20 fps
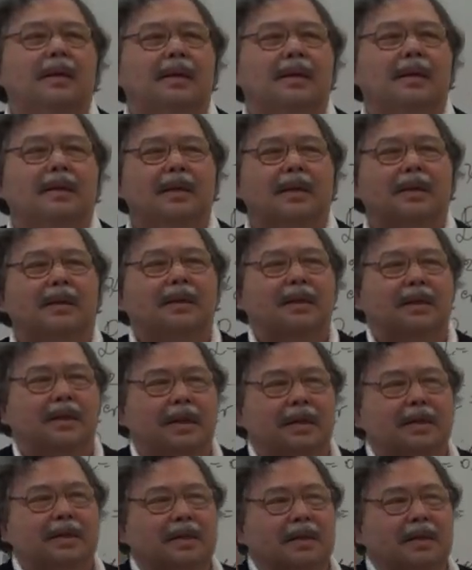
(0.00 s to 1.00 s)
the
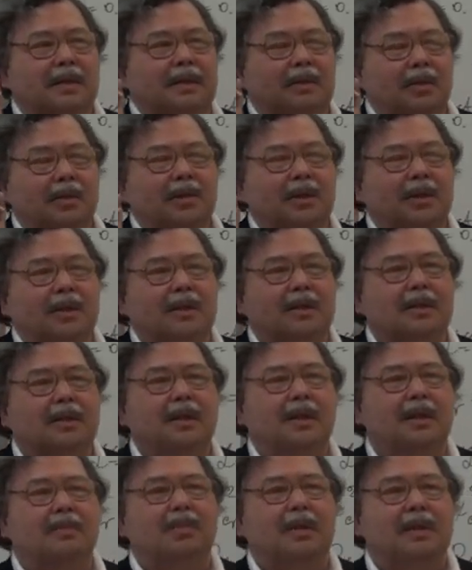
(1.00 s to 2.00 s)
next logical
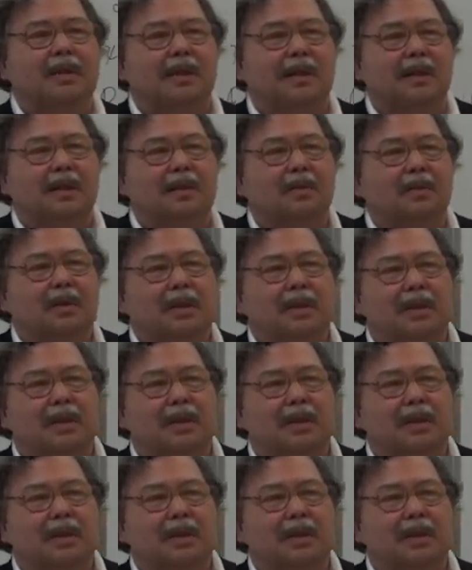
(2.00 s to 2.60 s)
step is this. We